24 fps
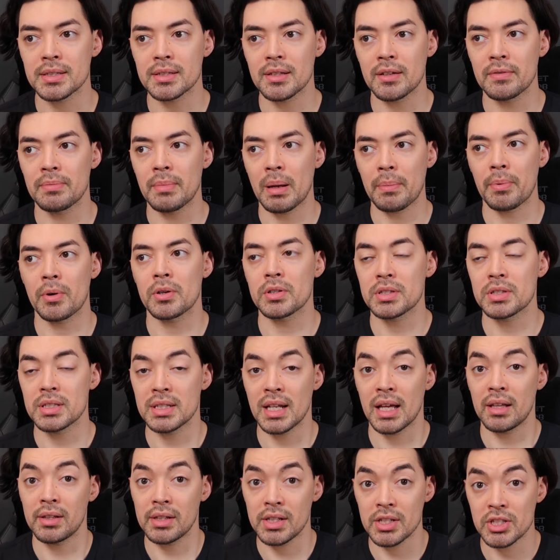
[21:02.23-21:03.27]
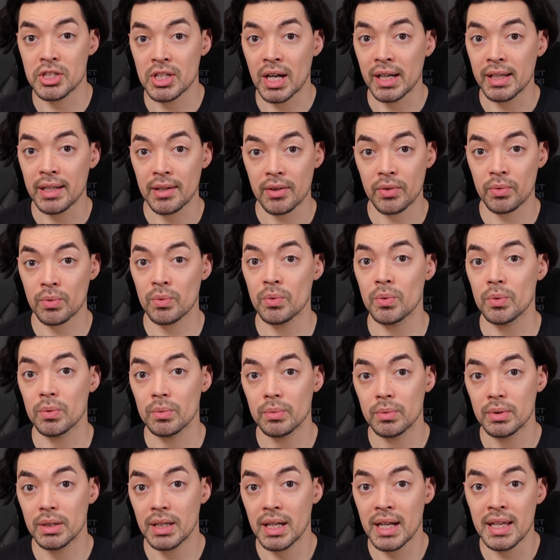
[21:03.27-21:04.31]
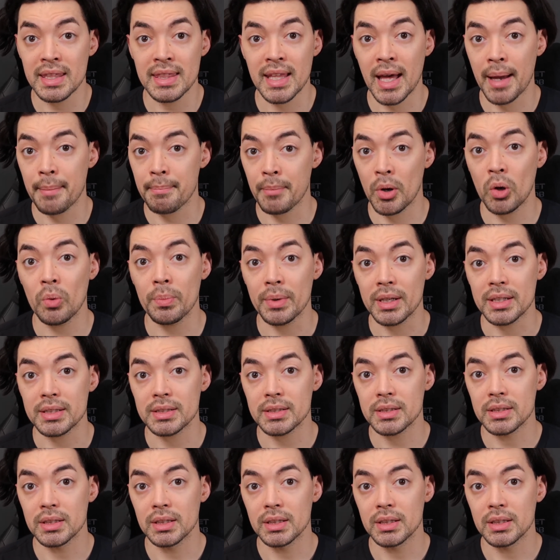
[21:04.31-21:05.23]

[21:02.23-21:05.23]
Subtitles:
of my personality shining through in that moment.